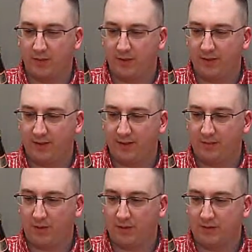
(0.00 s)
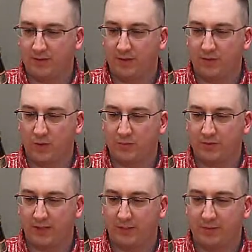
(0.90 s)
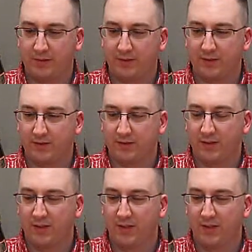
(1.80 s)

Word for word: American malts and enormous hop additions